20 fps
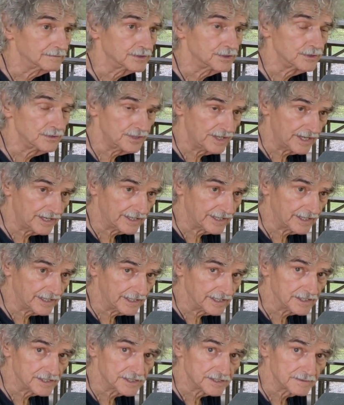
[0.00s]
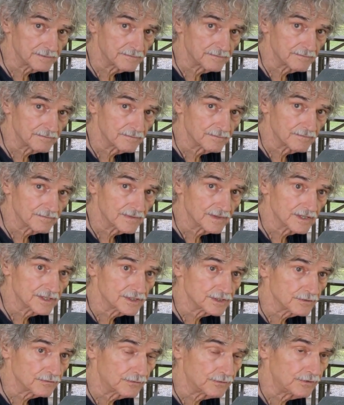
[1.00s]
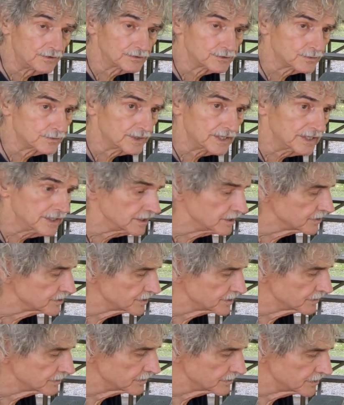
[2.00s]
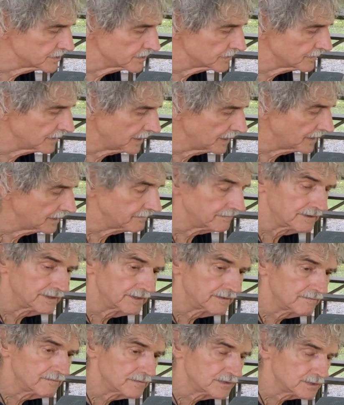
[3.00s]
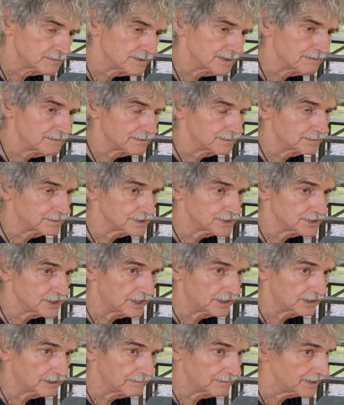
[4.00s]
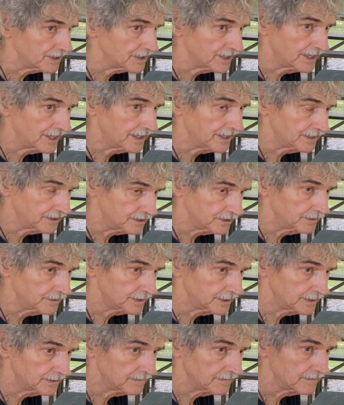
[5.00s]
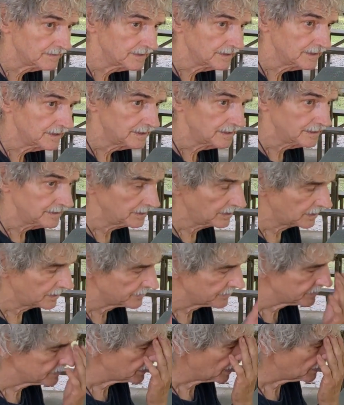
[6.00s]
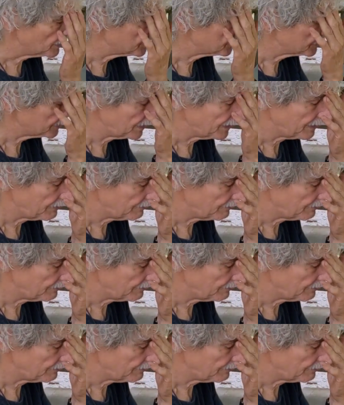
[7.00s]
2 decades. So full 20 years it survived. So people would talk about, you can't do it. No, I still